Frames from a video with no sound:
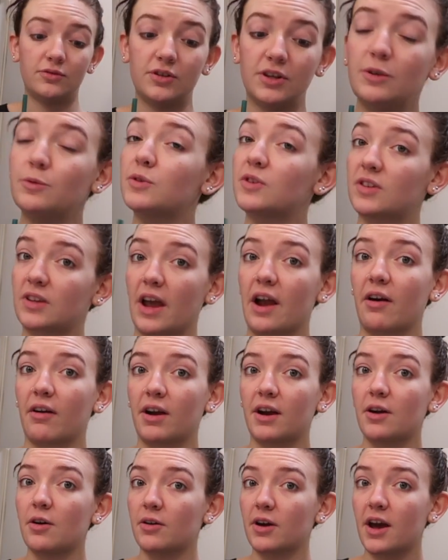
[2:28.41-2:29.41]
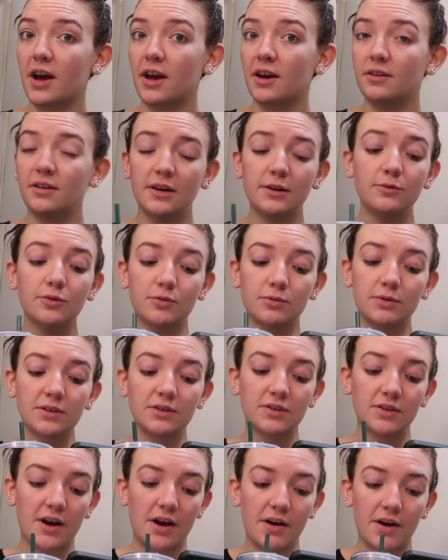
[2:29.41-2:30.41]
it was scary, okay? It was
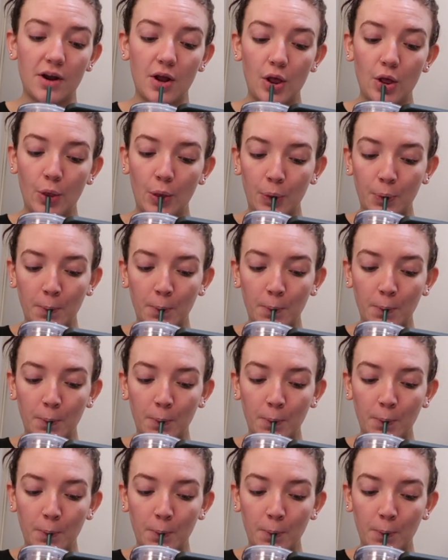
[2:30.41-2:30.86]
really scary.